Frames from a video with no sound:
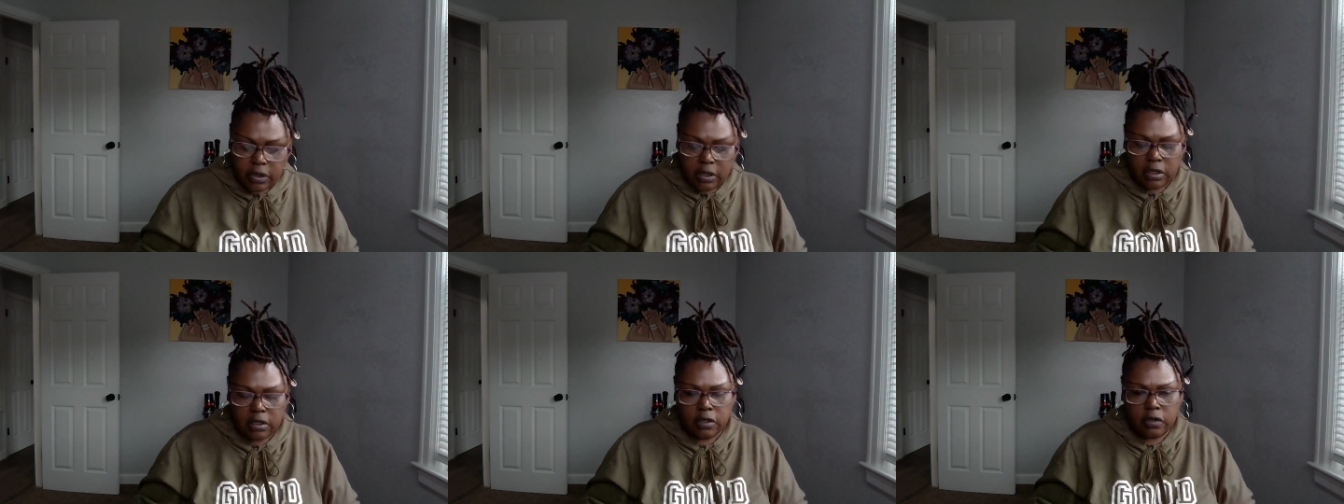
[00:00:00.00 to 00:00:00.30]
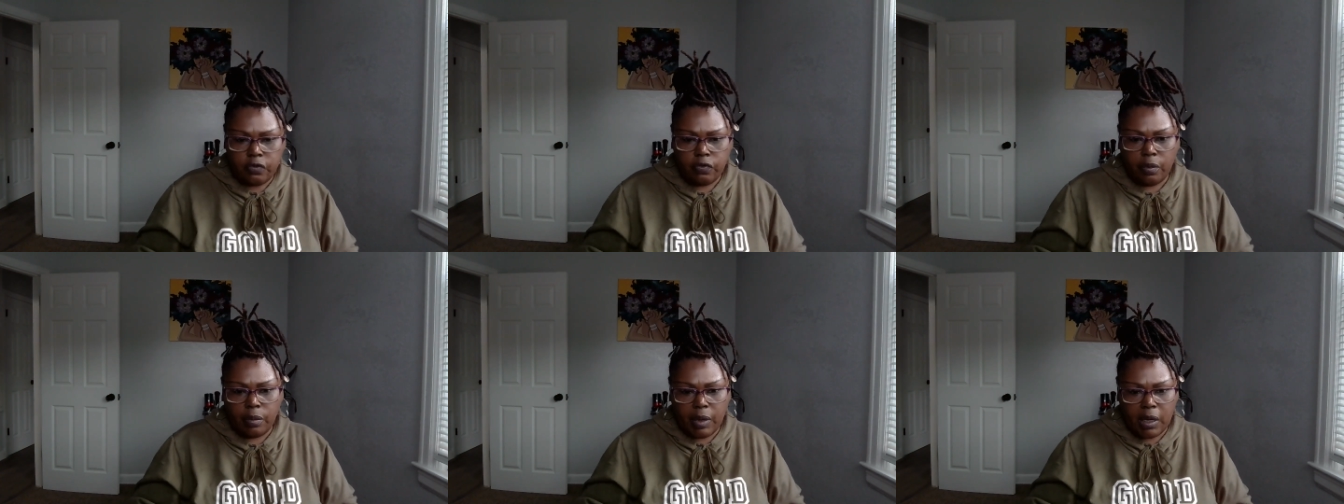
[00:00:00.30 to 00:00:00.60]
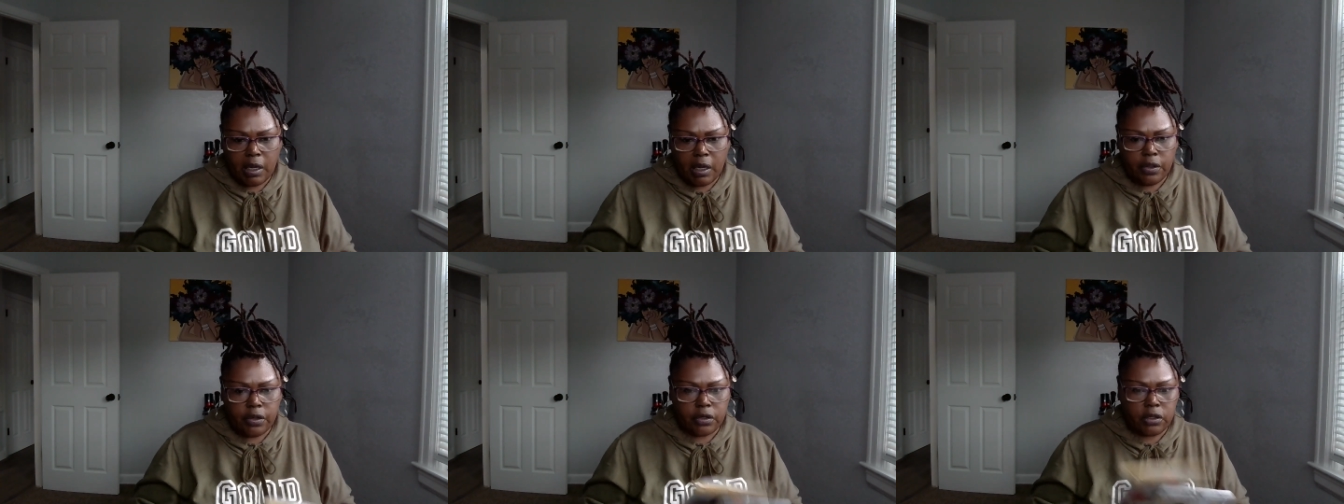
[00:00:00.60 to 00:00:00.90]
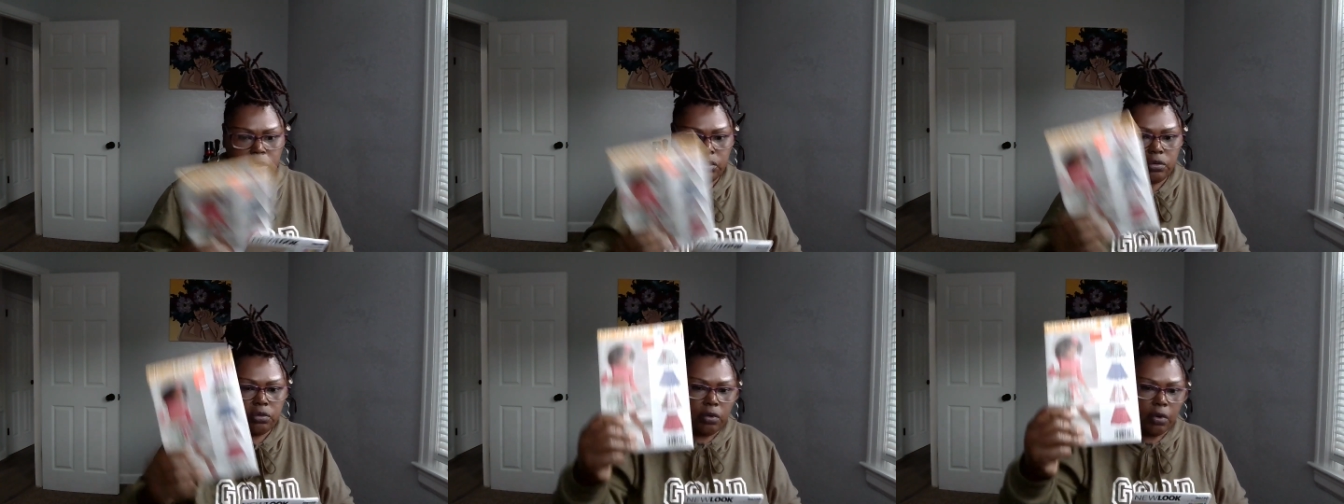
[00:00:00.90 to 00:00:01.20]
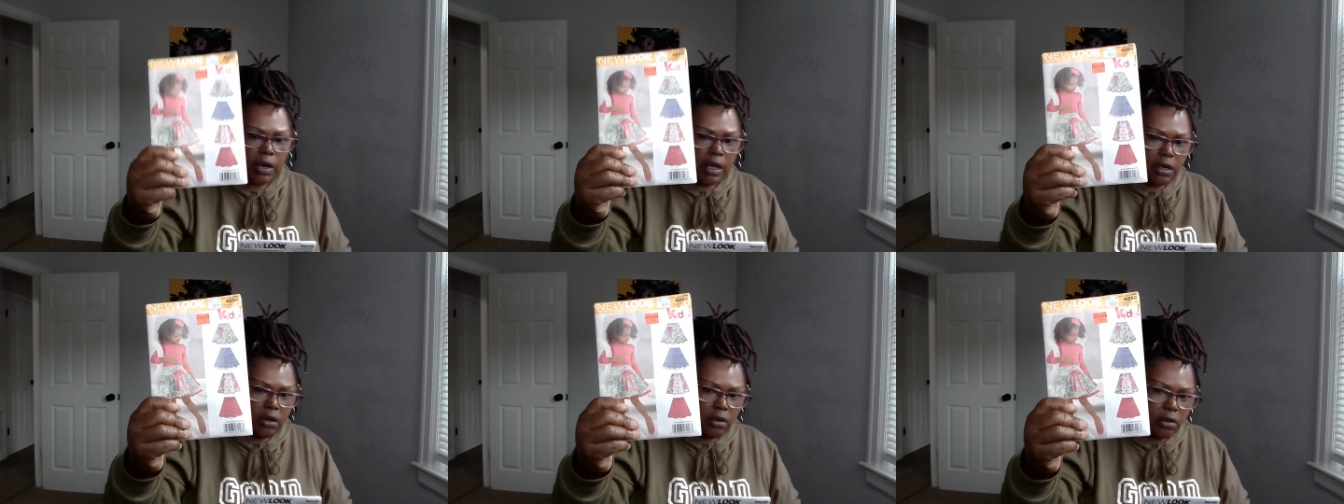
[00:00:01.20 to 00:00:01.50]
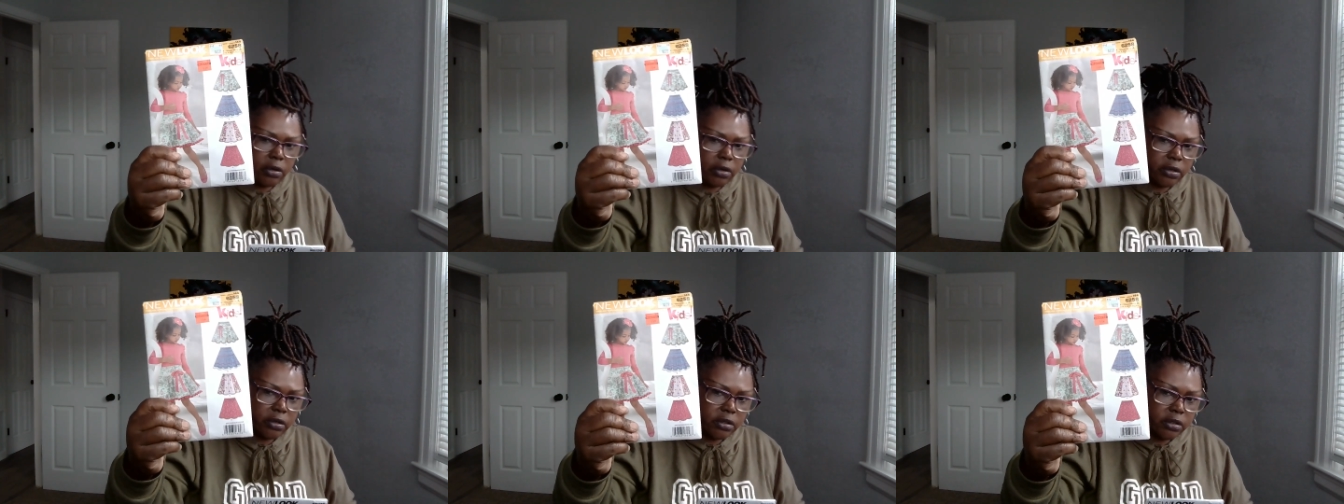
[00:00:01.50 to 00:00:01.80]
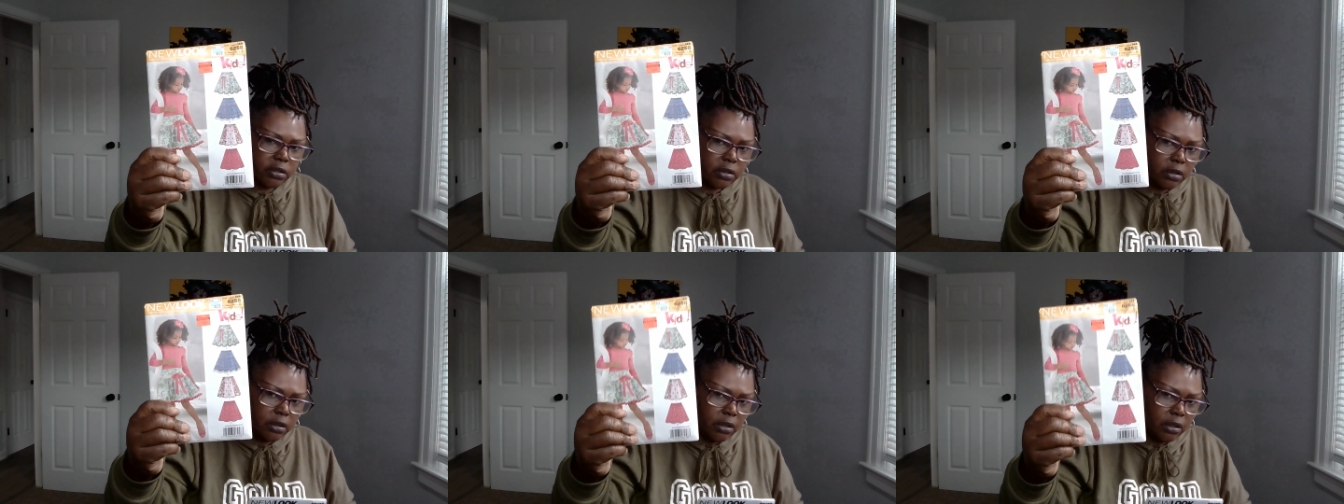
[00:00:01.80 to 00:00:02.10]
and this is for my other two
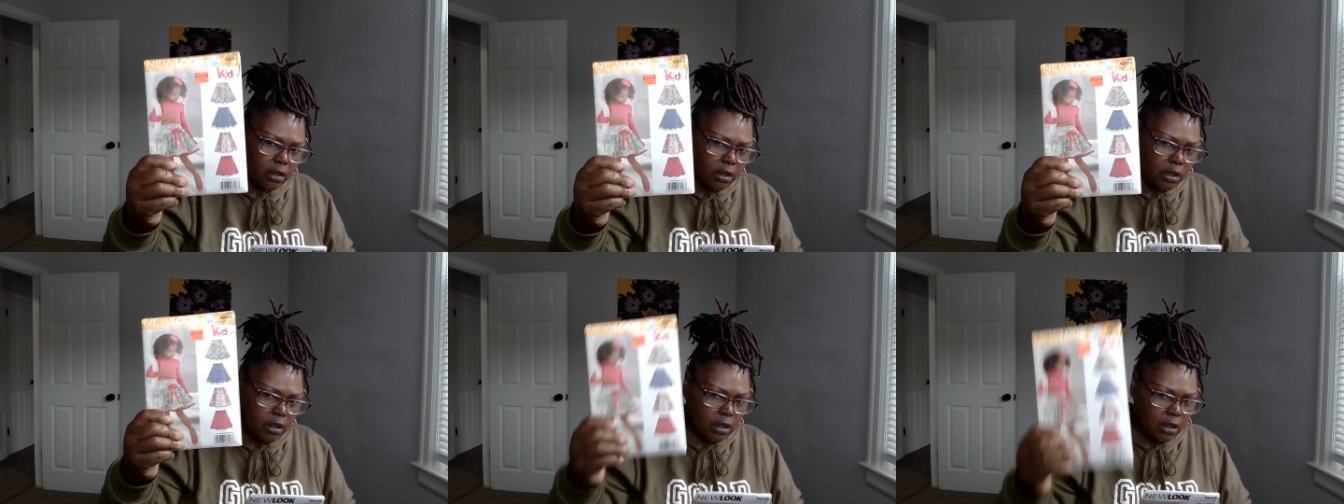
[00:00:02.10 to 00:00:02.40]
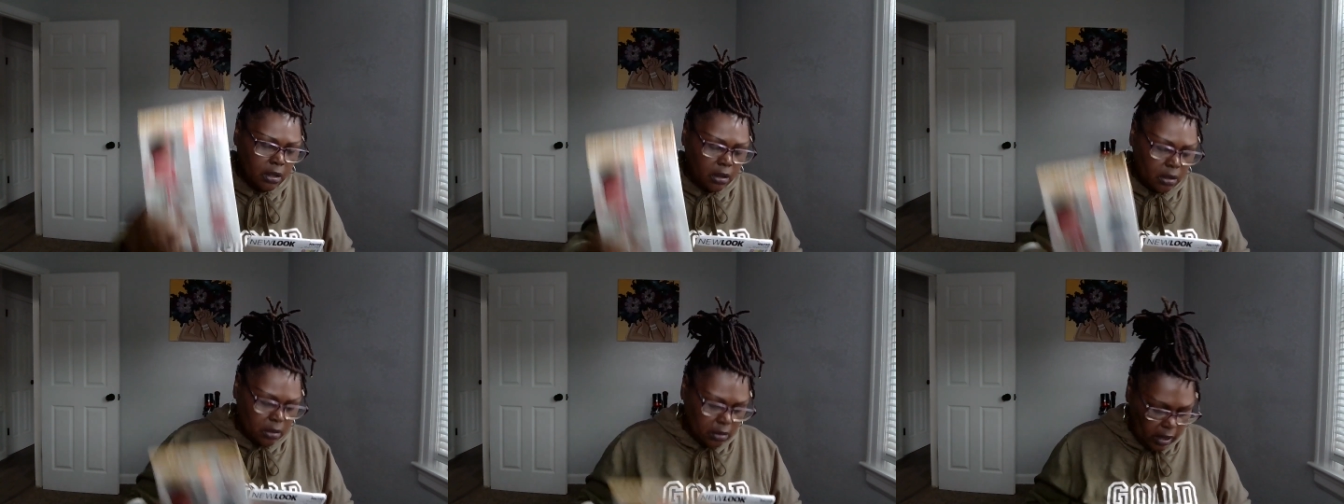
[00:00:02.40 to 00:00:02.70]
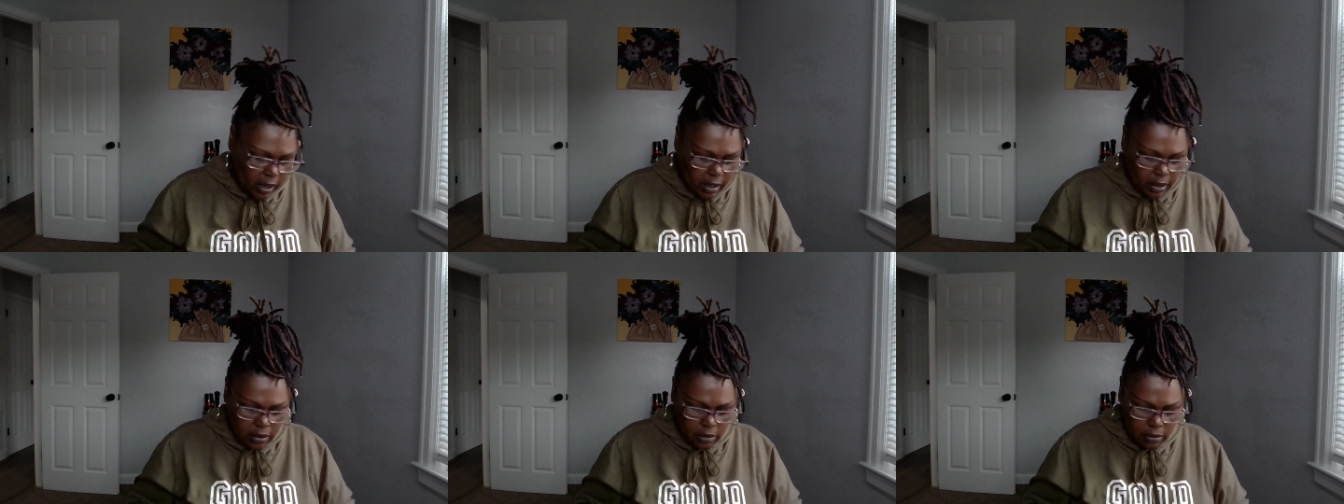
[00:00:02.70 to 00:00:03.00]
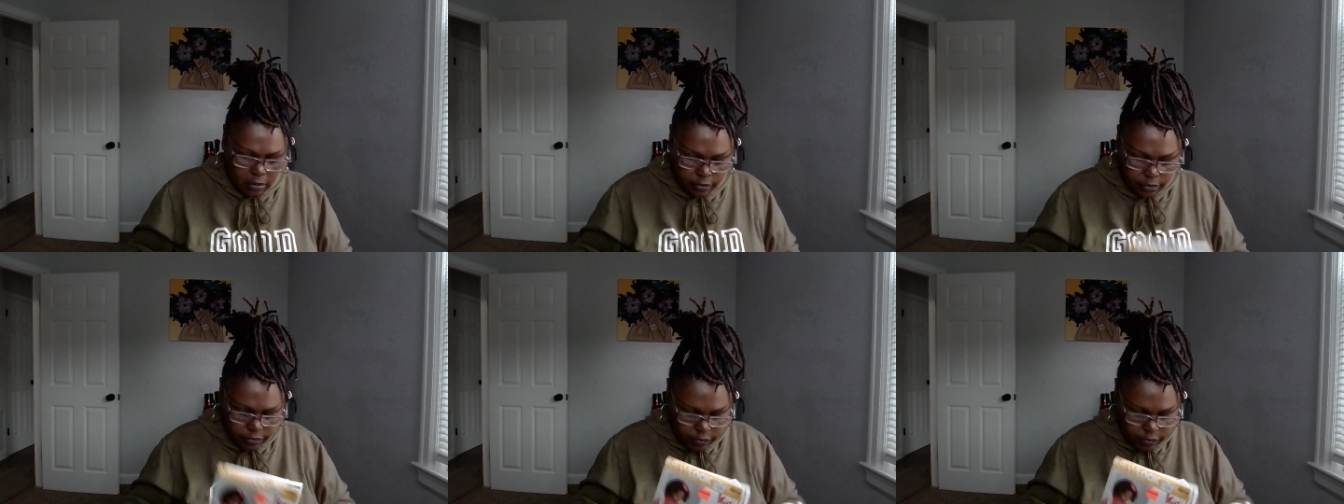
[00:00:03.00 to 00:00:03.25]
granddaughters. Okay,